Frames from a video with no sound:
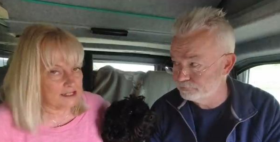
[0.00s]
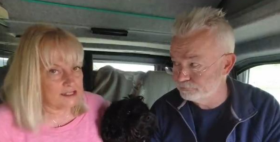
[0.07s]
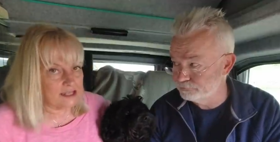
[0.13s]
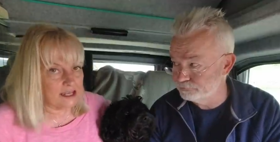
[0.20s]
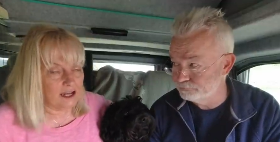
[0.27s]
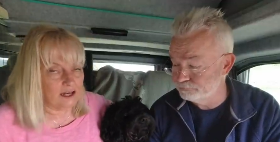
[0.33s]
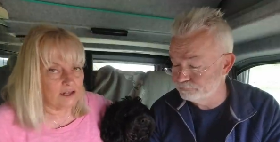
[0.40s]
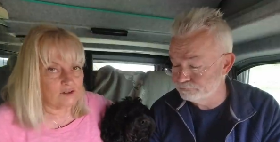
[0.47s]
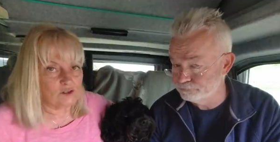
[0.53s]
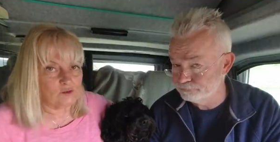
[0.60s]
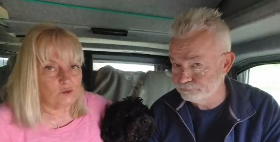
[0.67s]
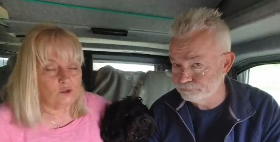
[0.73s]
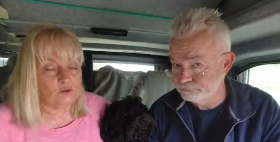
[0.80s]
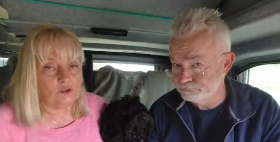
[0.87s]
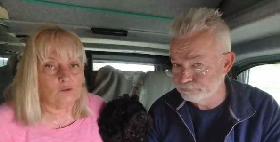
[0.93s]
Speaker 1: Yes, they
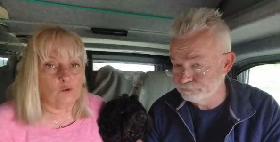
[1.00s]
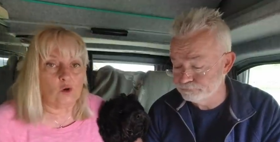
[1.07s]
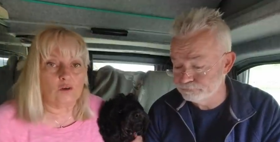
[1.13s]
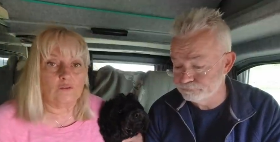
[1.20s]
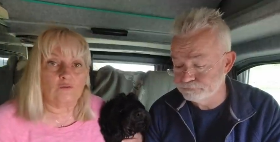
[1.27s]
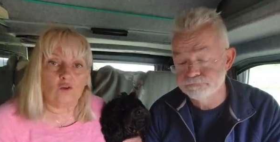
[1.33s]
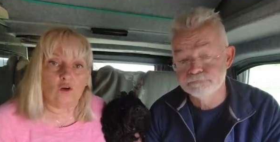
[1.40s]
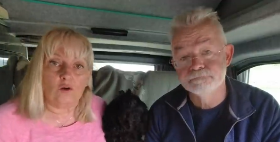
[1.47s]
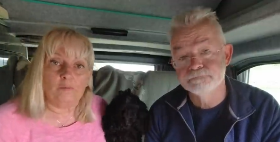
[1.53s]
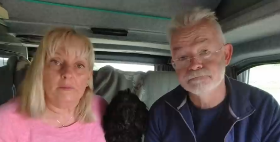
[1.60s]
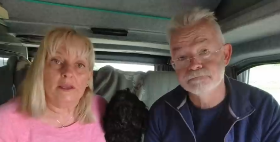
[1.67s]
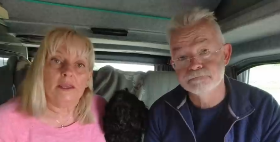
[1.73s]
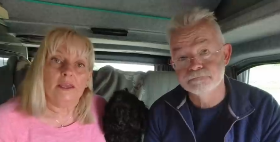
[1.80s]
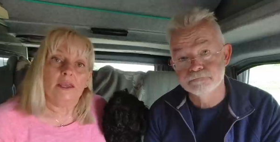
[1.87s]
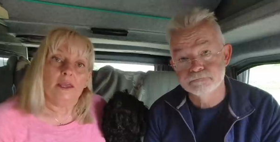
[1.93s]
are. So we're going to walk
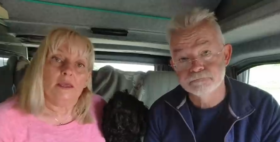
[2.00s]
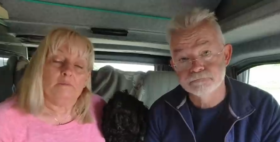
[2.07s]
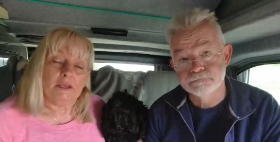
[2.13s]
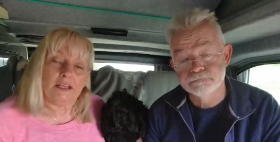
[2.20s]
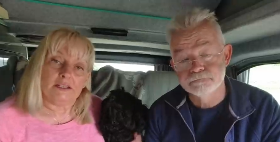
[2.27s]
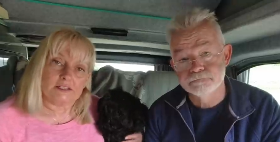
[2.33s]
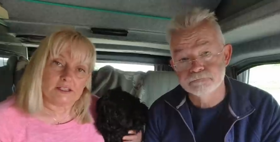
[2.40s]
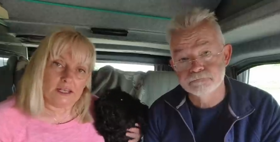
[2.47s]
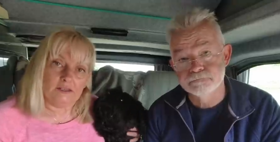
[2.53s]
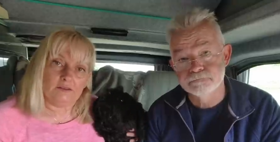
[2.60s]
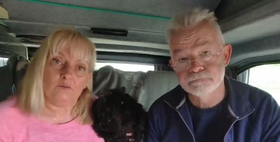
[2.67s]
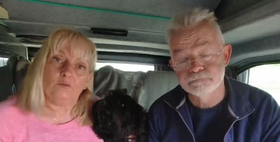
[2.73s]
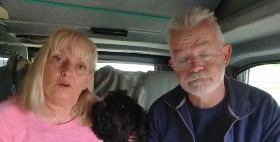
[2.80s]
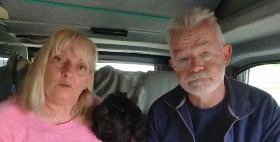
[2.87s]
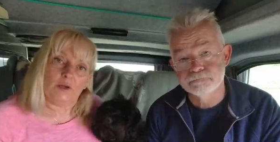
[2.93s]
from
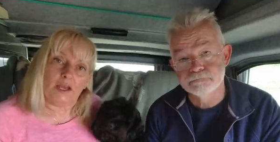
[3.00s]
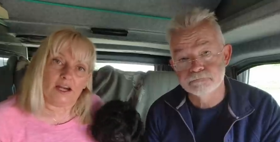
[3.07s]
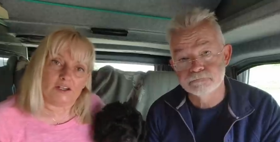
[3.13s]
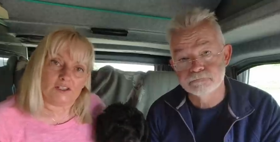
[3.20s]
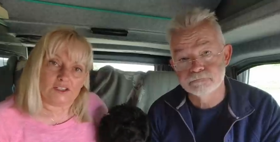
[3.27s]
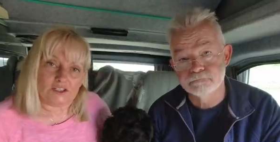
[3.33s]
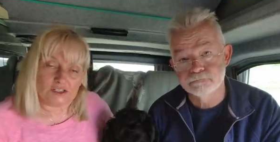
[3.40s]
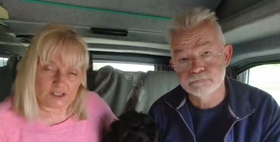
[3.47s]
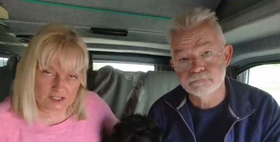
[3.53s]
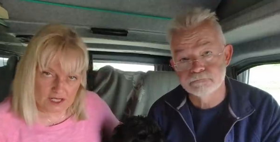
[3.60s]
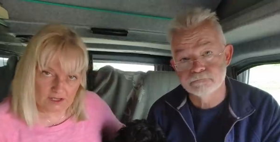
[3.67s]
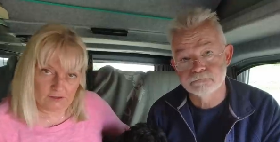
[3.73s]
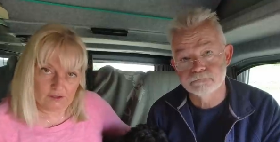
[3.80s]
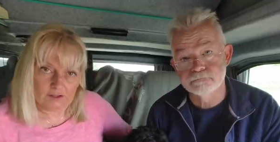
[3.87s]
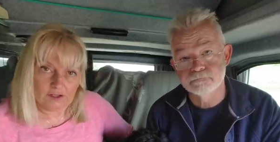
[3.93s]
Mickleton, where we are
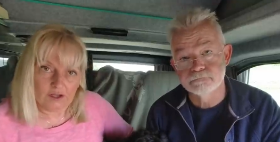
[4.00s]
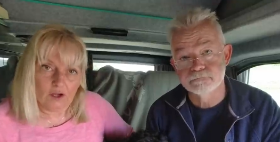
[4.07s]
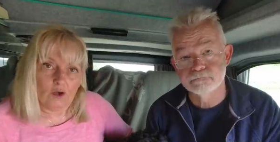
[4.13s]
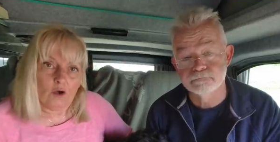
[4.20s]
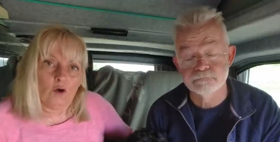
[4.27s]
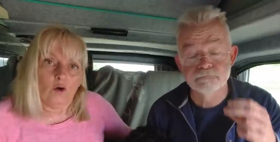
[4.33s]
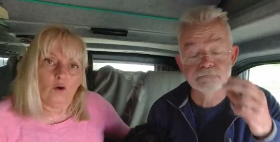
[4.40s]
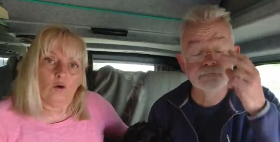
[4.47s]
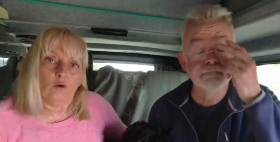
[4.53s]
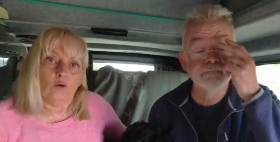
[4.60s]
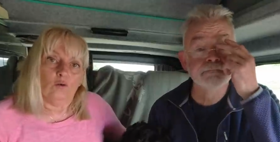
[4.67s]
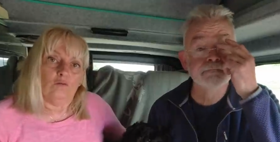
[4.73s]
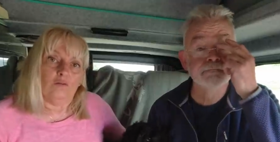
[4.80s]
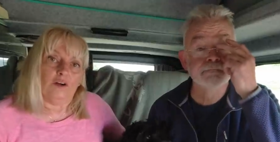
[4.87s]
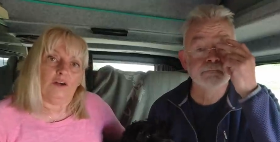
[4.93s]
just now,
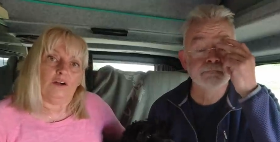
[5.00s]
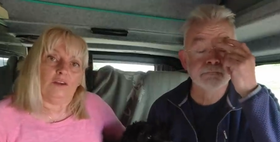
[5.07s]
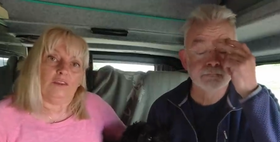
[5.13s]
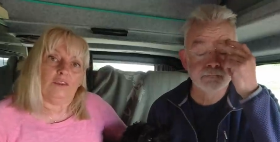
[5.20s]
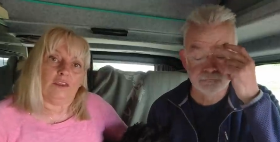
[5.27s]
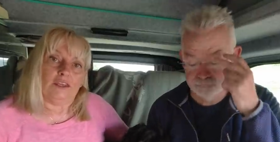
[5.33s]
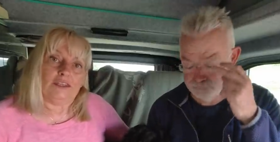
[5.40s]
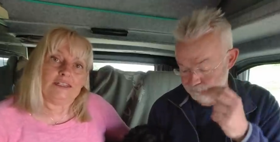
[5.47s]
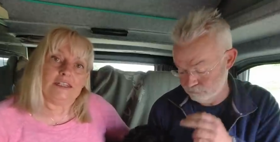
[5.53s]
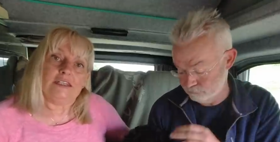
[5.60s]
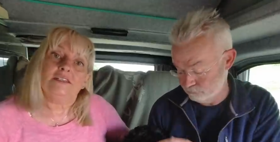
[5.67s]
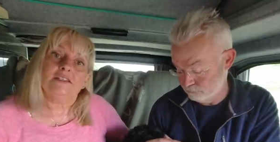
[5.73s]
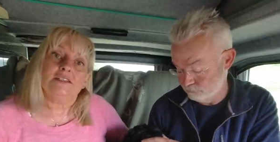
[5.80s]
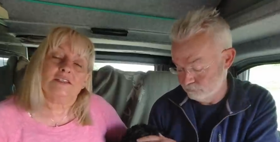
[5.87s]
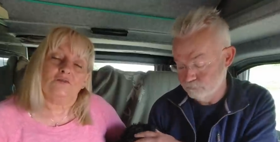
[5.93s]
over the
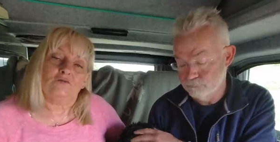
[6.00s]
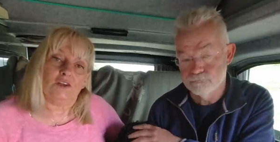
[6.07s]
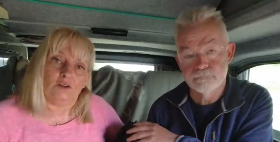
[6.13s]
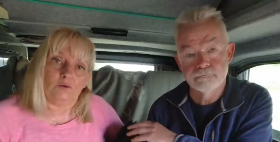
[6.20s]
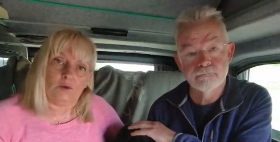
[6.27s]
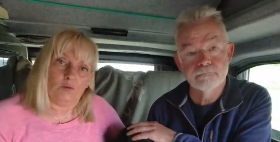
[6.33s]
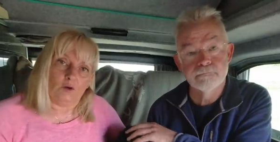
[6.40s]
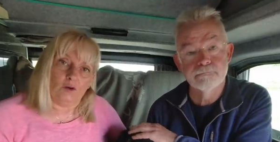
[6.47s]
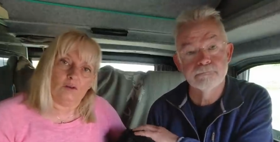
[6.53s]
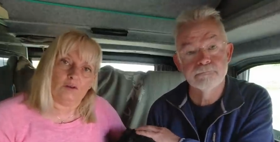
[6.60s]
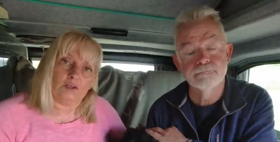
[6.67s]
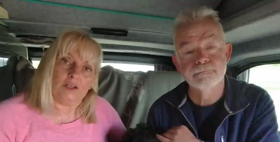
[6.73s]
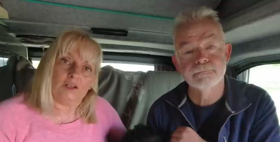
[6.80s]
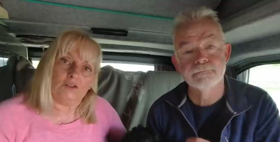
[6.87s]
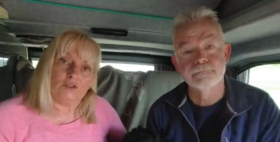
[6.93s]
Tees Railway
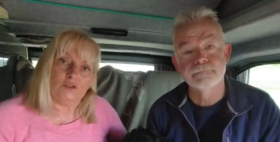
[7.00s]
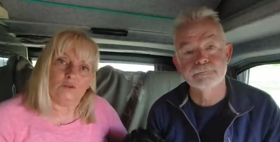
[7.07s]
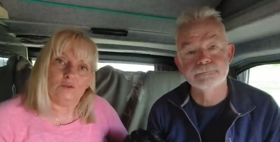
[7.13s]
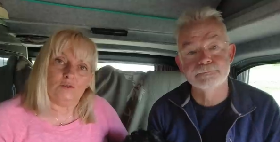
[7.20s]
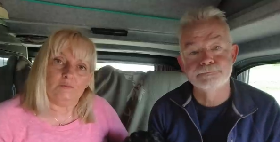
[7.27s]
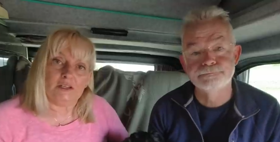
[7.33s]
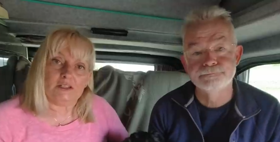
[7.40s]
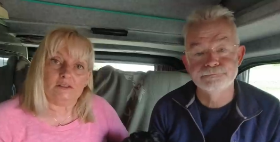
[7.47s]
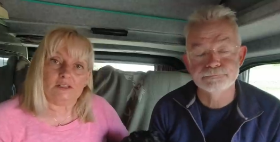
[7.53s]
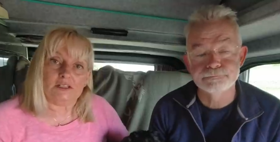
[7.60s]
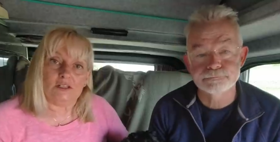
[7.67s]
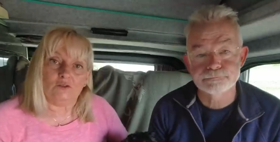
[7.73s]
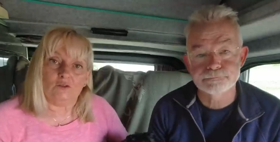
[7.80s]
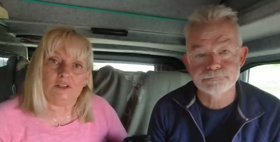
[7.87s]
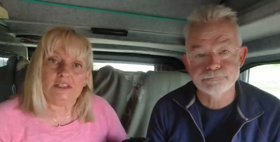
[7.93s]
Walk to
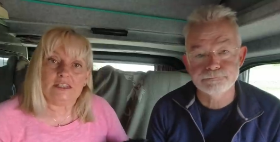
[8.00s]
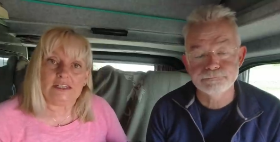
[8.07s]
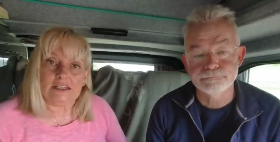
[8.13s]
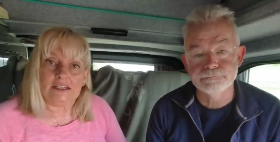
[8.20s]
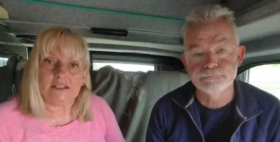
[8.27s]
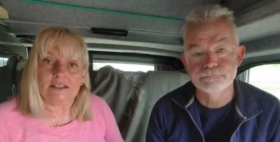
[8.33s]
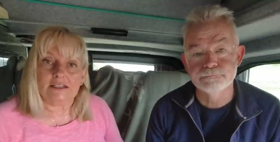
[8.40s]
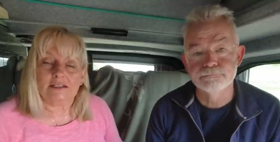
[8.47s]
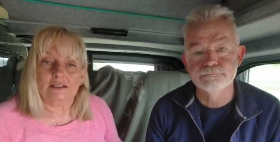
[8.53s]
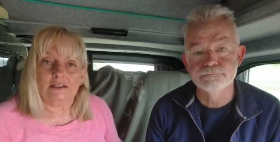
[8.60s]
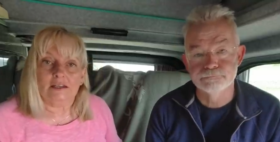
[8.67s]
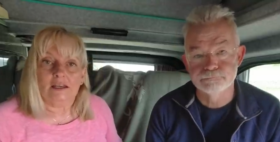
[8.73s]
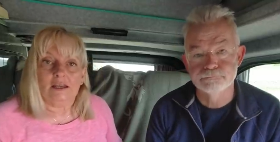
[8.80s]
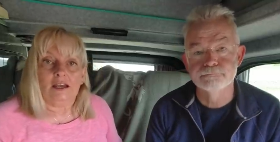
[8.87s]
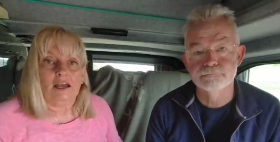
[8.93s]
Middleton on
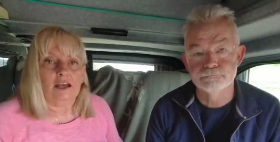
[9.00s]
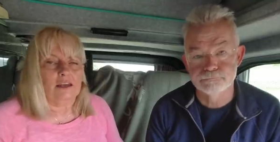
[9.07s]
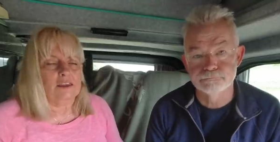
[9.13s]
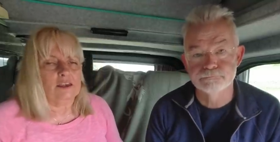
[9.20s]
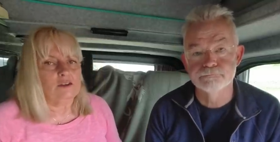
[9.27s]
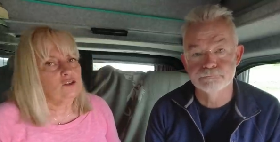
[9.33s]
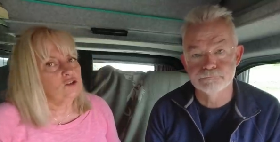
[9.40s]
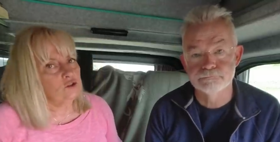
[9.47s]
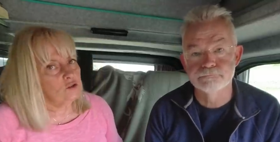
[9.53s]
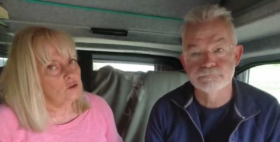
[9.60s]
Tees. And I think you